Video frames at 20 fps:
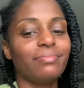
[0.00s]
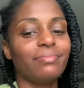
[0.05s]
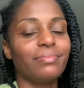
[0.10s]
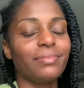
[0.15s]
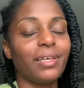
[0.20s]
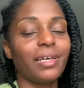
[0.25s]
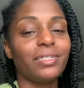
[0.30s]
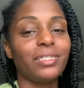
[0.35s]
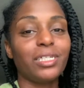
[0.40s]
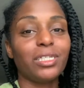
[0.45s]

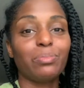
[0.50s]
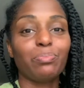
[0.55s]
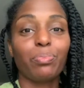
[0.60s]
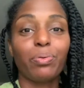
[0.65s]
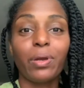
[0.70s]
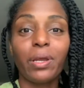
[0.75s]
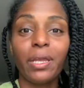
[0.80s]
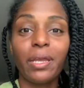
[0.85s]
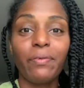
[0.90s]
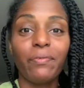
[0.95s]
I just
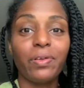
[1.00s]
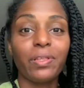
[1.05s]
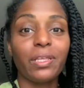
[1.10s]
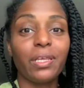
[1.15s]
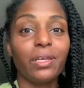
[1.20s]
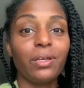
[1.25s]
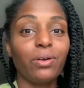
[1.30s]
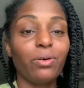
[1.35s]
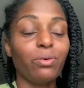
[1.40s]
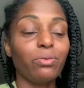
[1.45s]
pray
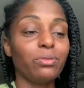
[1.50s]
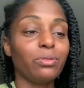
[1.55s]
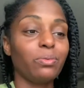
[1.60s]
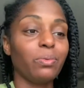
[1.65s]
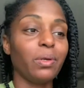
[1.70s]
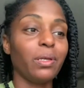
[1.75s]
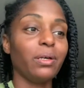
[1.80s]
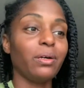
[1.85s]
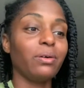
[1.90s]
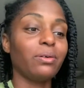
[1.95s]
everything goes
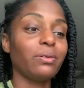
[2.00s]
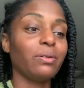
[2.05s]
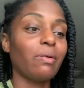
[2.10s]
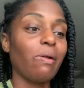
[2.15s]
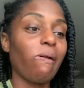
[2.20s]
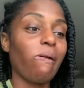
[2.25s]
well.